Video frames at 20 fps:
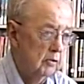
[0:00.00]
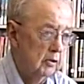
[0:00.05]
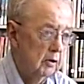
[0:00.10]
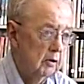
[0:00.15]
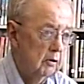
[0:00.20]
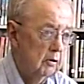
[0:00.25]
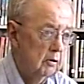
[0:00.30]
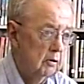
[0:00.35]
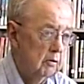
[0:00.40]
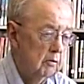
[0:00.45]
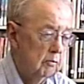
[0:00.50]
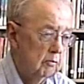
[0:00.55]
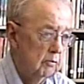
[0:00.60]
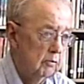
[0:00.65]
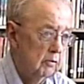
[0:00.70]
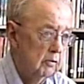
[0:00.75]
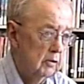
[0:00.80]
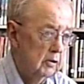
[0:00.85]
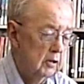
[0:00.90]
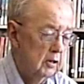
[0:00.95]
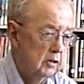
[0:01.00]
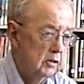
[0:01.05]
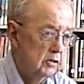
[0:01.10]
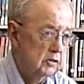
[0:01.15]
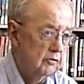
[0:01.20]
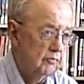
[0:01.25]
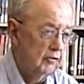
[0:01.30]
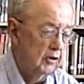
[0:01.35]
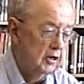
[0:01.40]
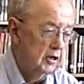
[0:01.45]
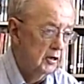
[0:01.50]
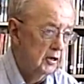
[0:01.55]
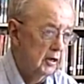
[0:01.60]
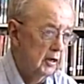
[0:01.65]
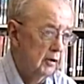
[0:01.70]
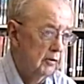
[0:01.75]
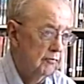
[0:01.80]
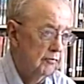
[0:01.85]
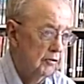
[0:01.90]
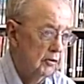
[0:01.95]
The civilian
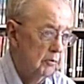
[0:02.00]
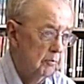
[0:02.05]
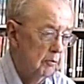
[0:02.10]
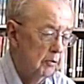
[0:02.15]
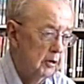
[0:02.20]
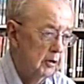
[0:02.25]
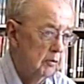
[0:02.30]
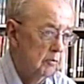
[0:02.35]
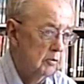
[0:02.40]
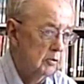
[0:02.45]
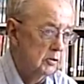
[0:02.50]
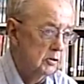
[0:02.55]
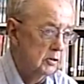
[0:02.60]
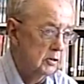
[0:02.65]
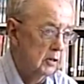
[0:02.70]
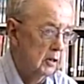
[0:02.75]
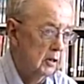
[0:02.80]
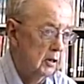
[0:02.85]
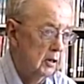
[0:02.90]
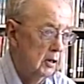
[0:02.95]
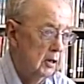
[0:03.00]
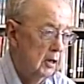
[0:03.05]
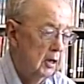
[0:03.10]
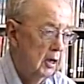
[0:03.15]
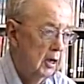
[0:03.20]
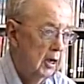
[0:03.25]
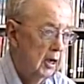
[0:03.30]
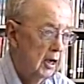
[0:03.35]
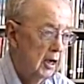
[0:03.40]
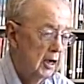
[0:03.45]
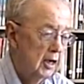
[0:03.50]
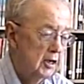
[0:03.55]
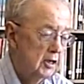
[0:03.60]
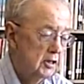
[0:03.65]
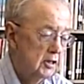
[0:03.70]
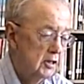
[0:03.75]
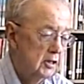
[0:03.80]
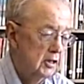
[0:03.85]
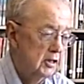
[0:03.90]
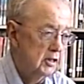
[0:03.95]
name for the plane was
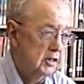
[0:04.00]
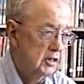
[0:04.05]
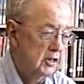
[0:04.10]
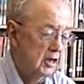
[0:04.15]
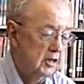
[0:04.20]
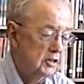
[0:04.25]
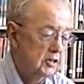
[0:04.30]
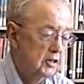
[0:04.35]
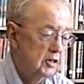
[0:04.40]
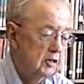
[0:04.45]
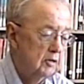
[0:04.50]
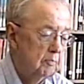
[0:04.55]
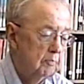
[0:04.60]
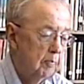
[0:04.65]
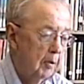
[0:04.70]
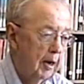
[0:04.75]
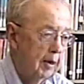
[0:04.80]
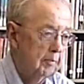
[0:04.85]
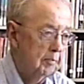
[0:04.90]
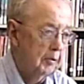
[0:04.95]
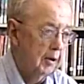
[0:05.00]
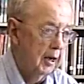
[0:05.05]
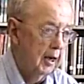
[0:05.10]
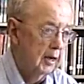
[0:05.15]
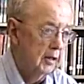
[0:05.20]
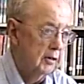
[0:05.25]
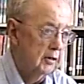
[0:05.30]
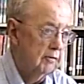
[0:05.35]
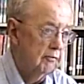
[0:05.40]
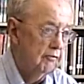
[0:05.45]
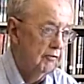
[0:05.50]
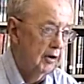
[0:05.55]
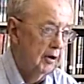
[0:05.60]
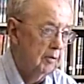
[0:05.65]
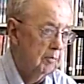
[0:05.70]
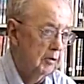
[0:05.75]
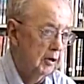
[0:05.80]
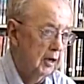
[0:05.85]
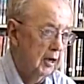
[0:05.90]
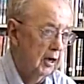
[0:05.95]
Cessna Bobcat, the
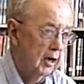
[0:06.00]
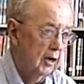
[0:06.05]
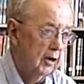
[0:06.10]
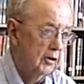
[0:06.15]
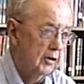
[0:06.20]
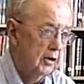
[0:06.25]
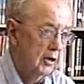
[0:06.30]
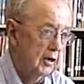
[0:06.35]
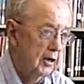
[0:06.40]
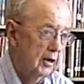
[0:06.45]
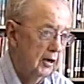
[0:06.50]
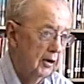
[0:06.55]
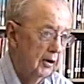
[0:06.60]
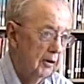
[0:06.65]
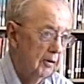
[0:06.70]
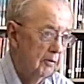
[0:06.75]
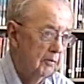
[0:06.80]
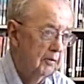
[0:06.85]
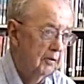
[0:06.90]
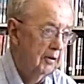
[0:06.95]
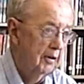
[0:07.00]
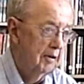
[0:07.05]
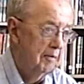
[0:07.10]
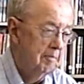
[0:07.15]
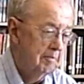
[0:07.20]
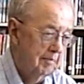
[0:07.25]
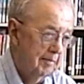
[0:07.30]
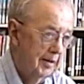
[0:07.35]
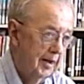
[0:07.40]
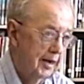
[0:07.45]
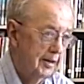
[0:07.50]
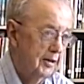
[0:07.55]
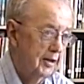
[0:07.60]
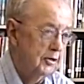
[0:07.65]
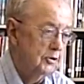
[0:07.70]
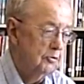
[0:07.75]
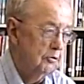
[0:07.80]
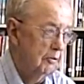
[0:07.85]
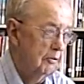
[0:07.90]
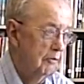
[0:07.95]
family car of the air. And
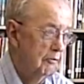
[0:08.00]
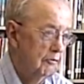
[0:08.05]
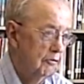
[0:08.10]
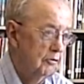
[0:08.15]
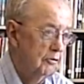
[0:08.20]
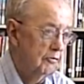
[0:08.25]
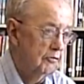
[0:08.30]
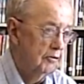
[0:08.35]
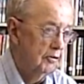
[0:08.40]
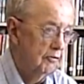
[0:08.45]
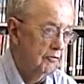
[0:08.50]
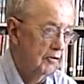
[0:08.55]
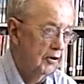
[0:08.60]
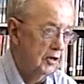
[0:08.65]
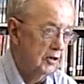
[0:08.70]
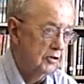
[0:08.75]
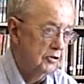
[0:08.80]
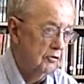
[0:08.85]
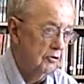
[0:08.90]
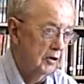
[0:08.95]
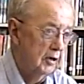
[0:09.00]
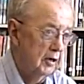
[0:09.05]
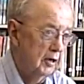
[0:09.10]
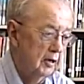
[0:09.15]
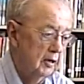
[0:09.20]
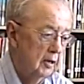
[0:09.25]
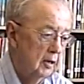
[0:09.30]
that's what we flew for advanced training.